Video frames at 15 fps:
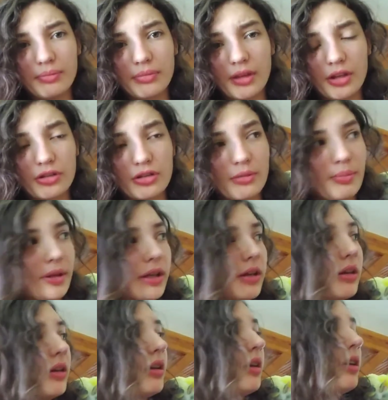They should be
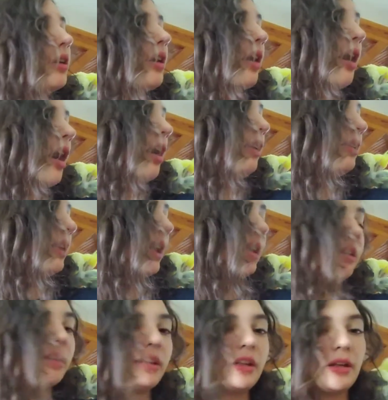
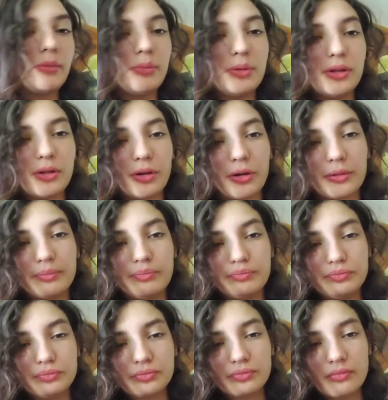untainted and pure.
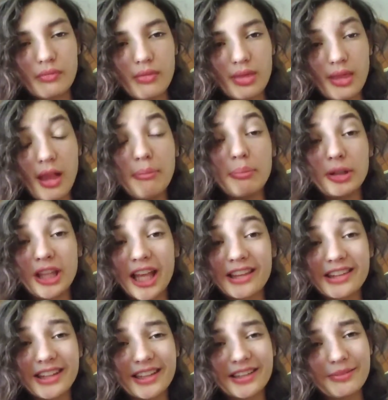But that's
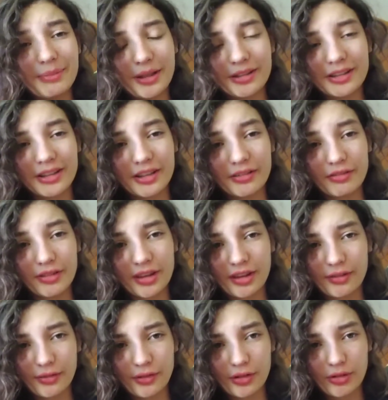it basically for this
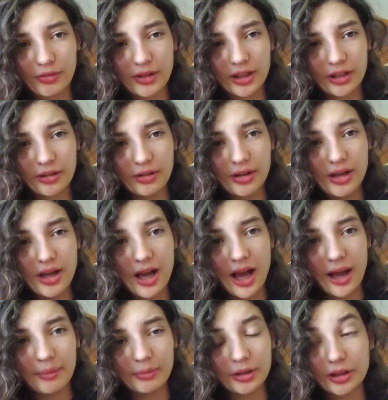first video.
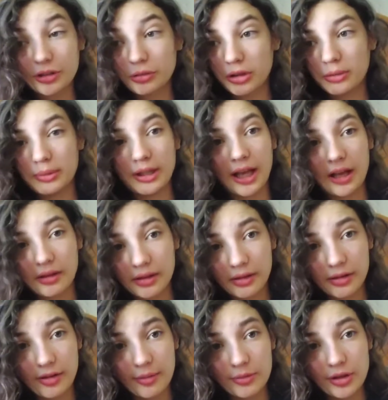I'm going to try to be tackling the
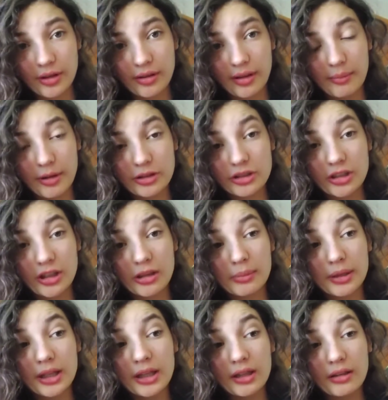subjects I mentioned in the
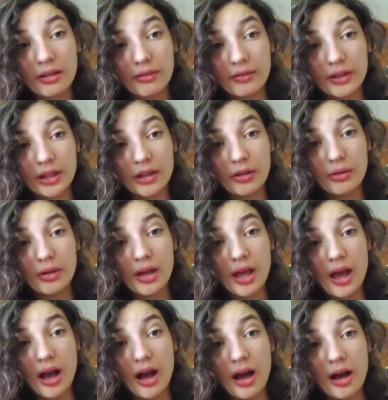beginning of the video.
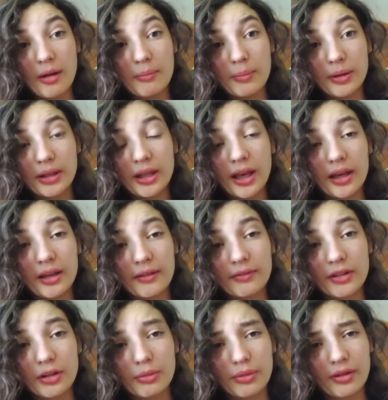But yeah, if
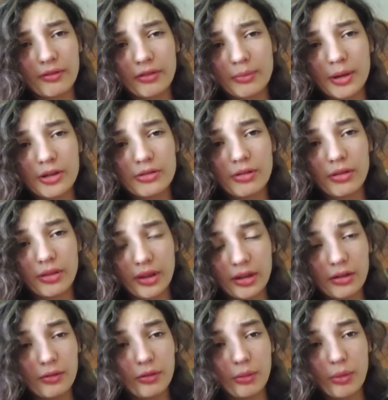this was informational, thank
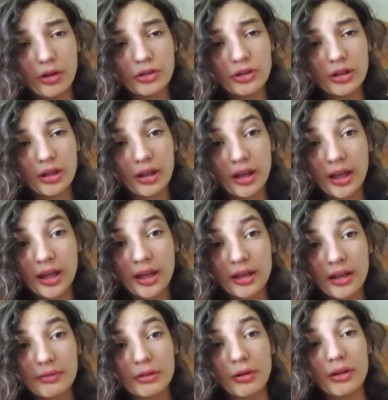you for watching, and
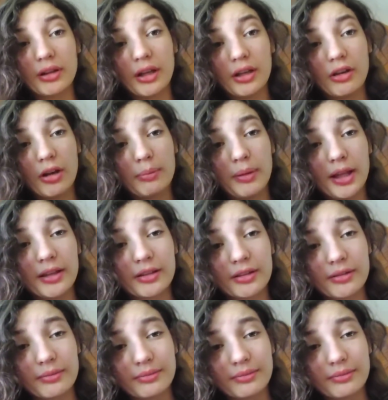have a great day. God bless.